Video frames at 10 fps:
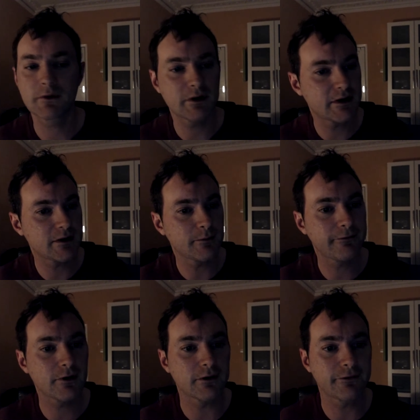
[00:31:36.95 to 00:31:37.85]
This is
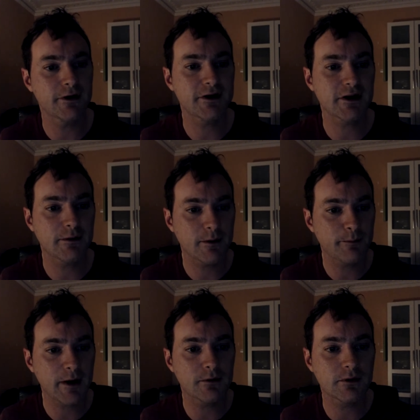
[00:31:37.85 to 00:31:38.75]
the first time I've
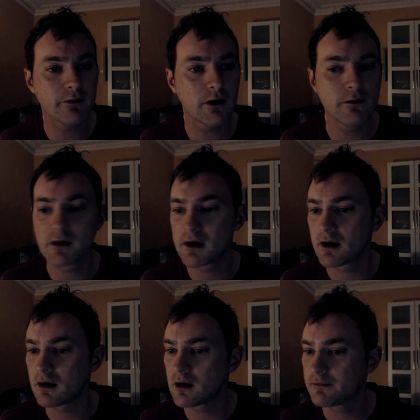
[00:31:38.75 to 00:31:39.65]
babbled on for over like
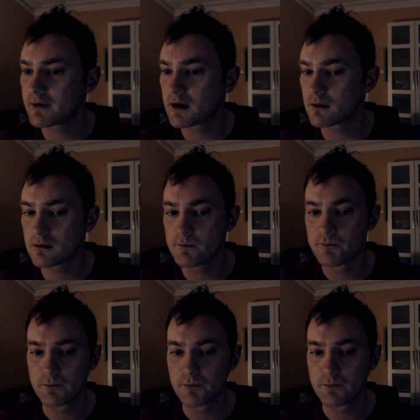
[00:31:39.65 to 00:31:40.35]
half an hour.